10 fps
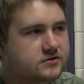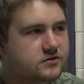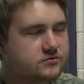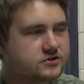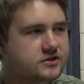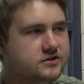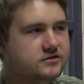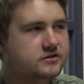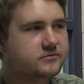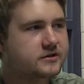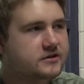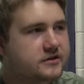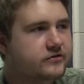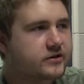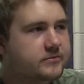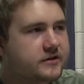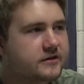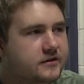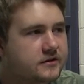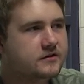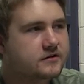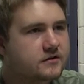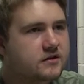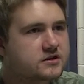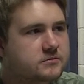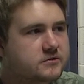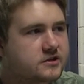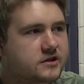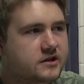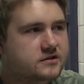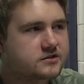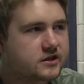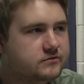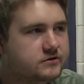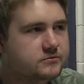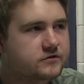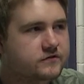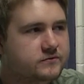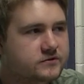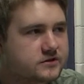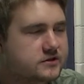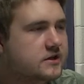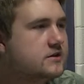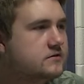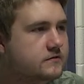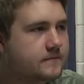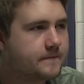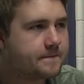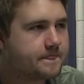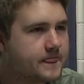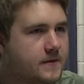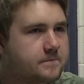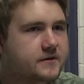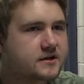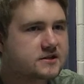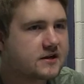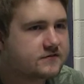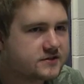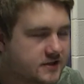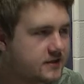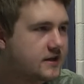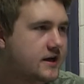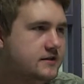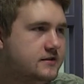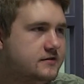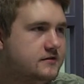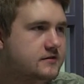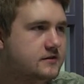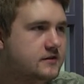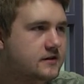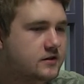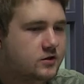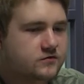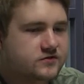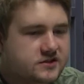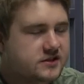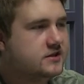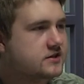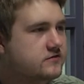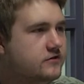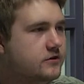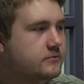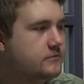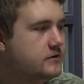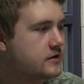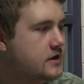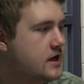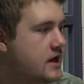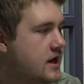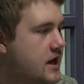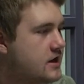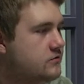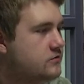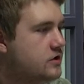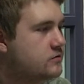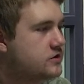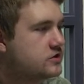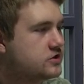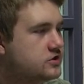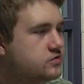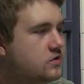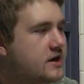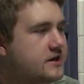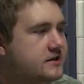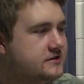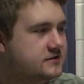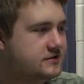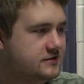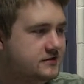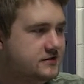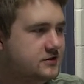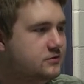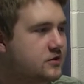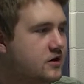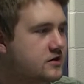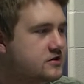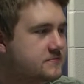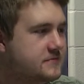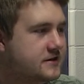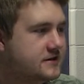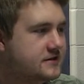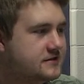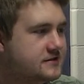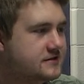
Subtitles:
So she took him in and everything, but ultimately, in general, the movie was a disaster because I've seen that. You've seen this film, and you know they're just trying too hard to make it.